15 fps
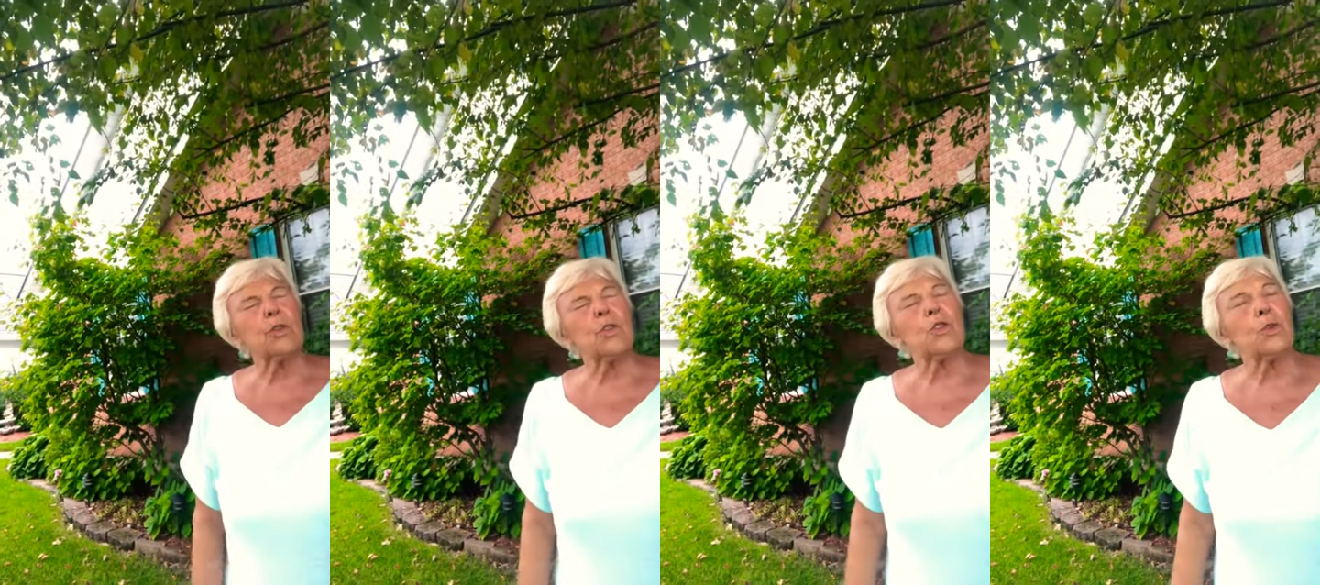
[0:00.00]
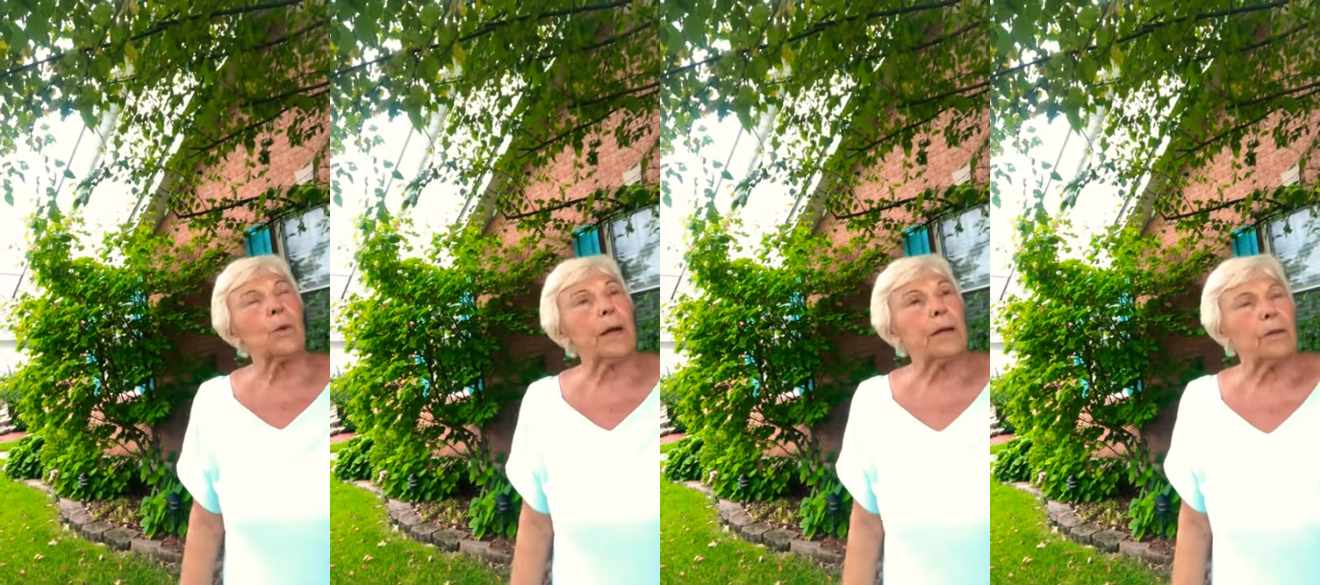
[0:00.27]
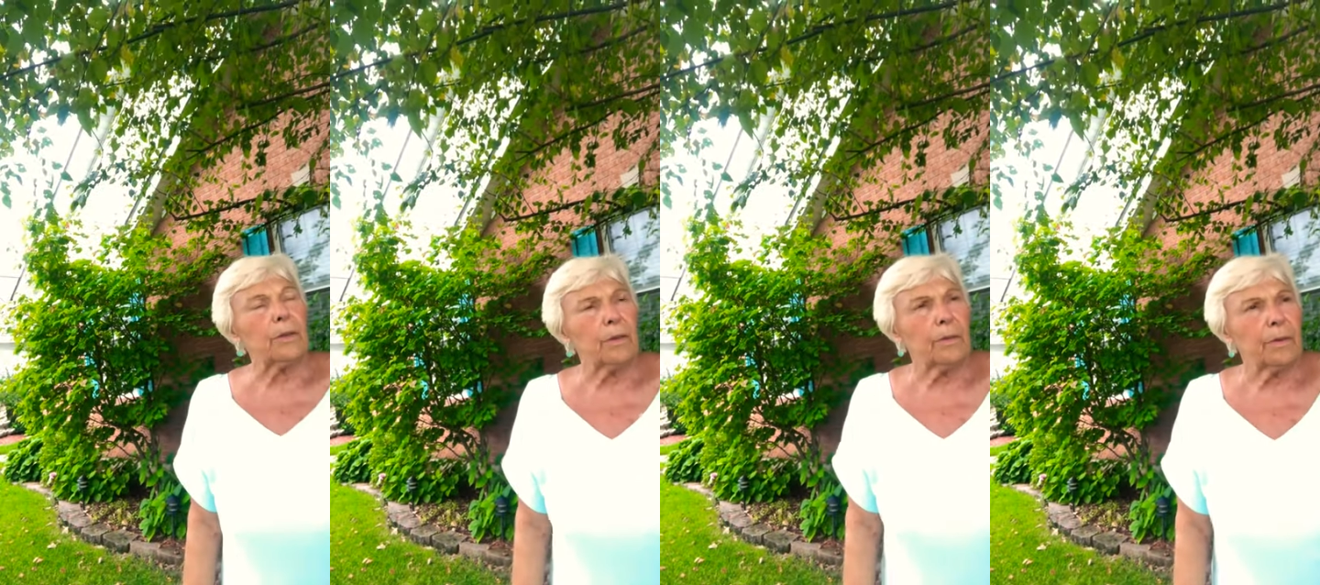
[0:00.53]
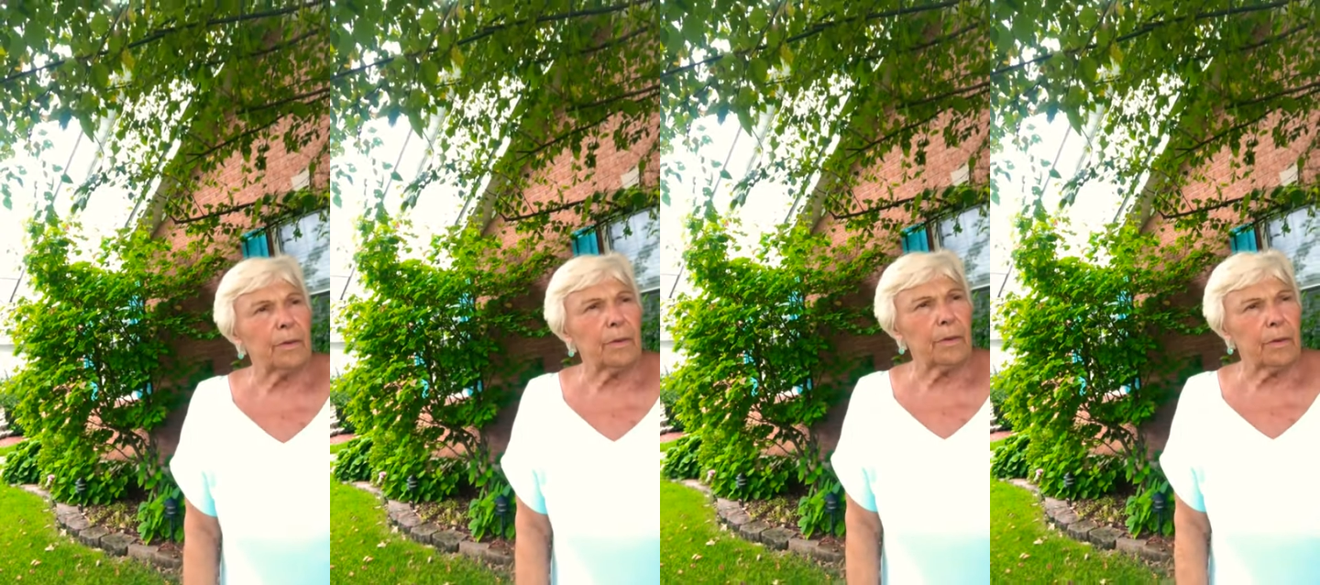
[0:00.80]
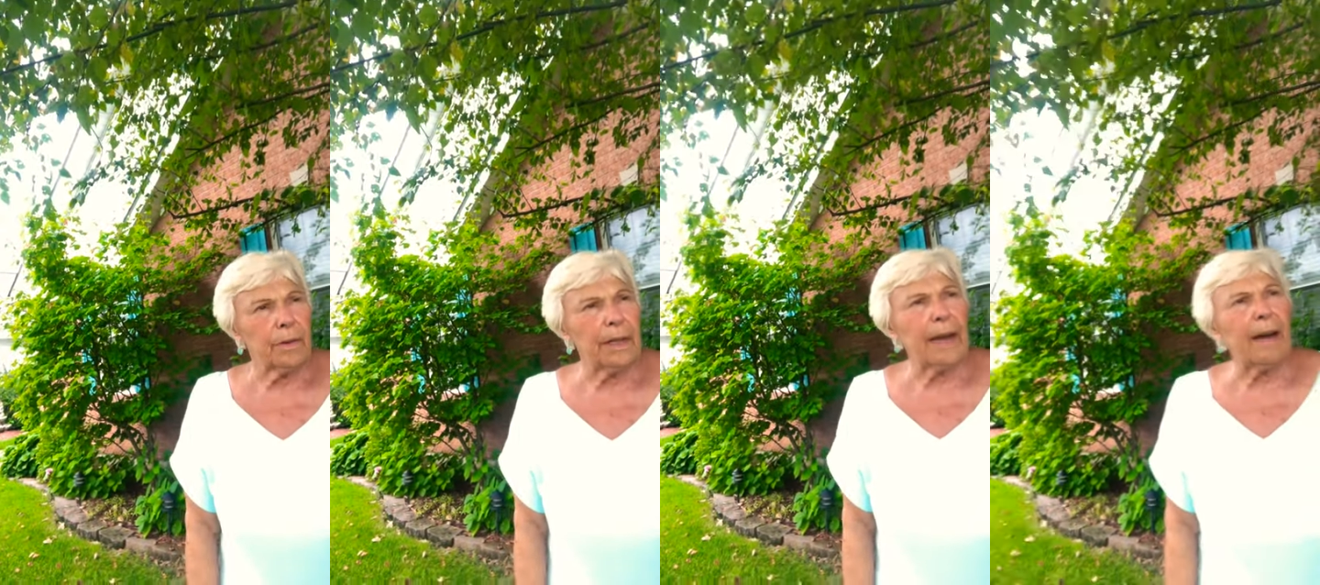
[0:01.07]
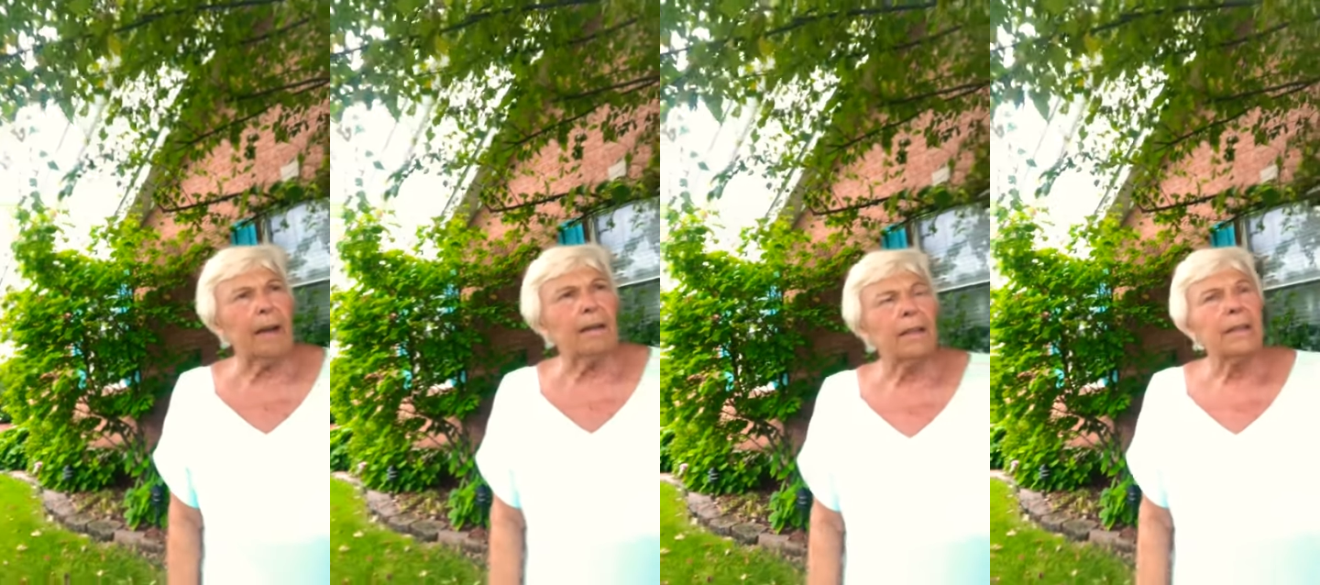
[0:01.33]
Schrader. Schrader.
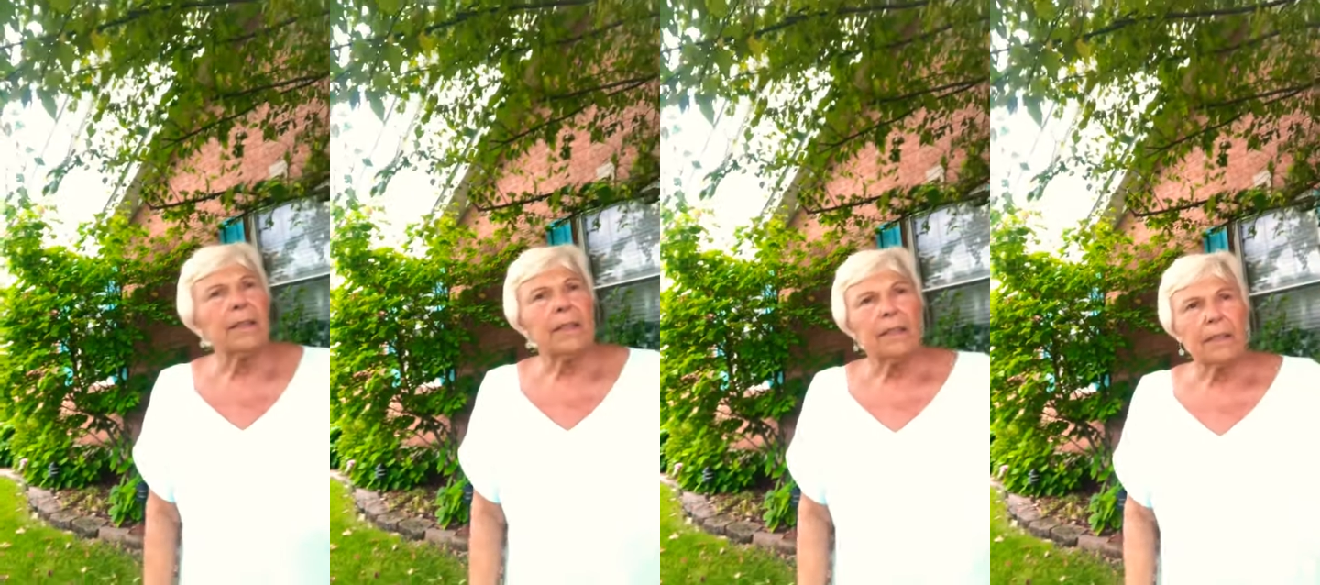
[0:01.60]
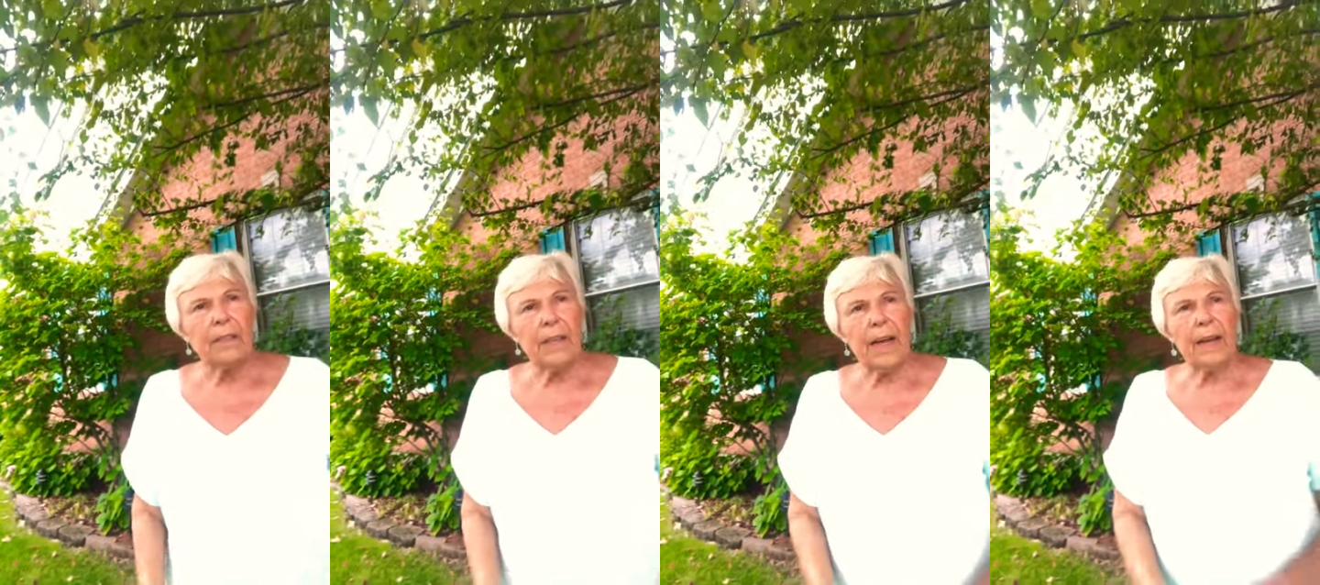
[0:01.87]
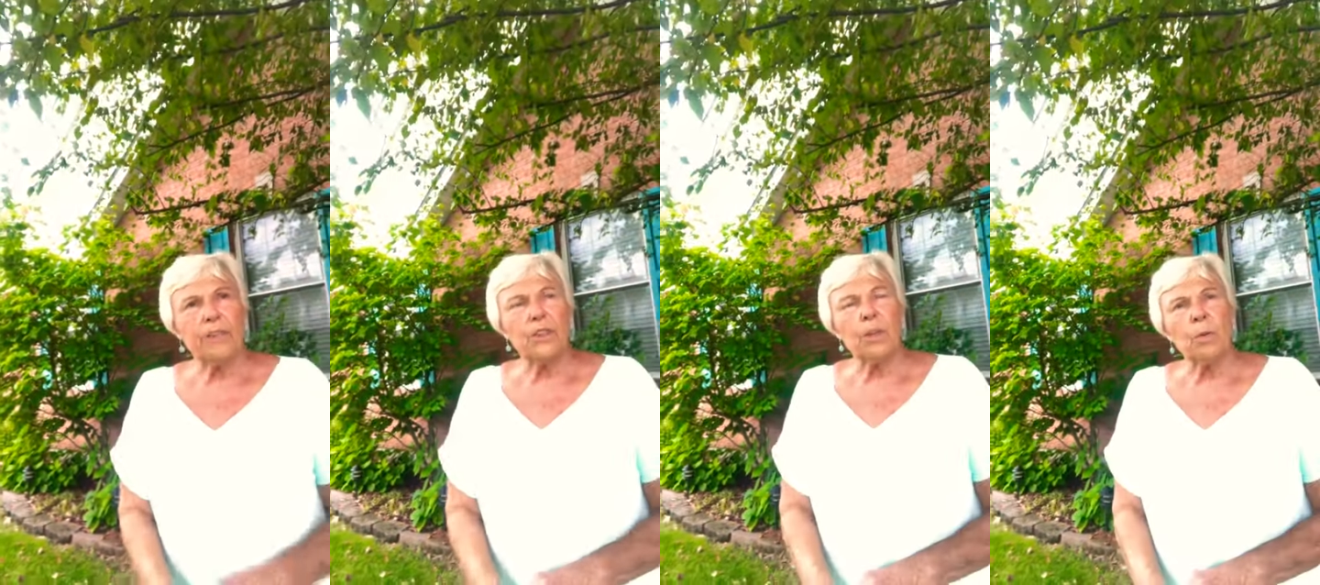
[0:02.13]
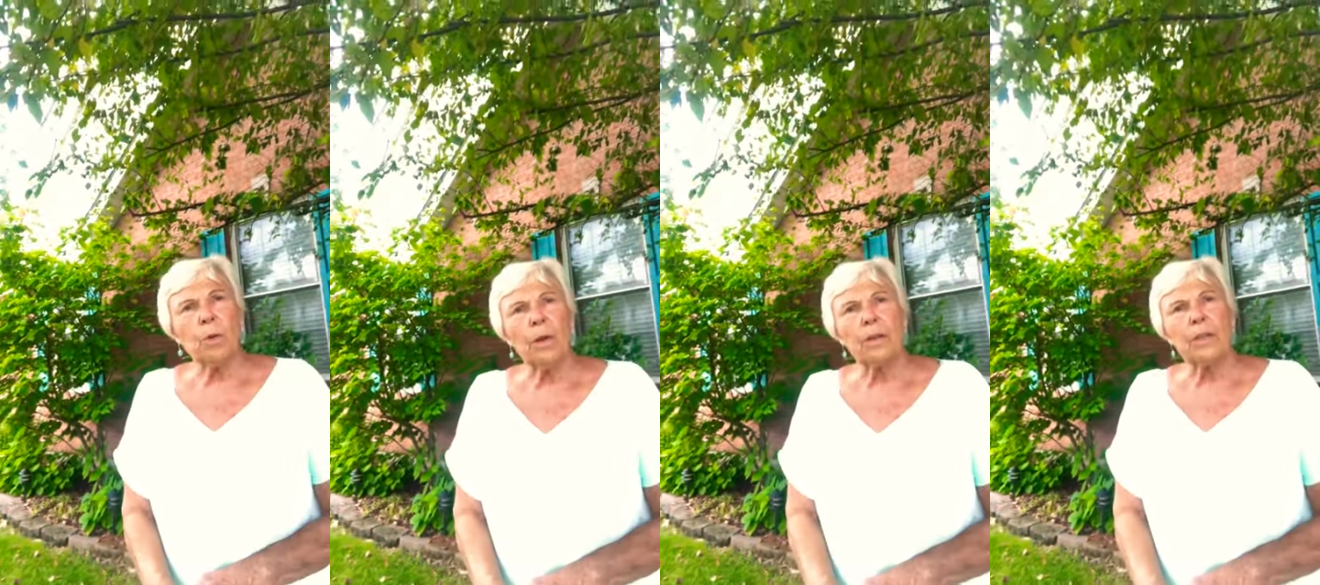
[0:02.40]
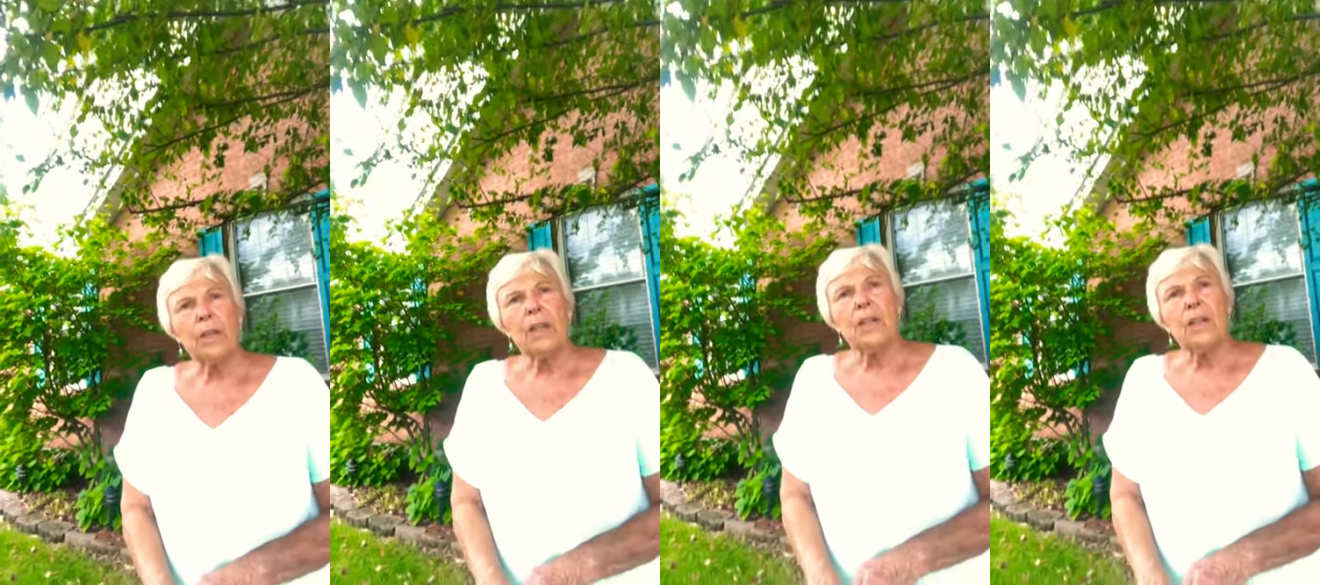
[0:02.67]
Yeah. Okay. Yeah, she worked.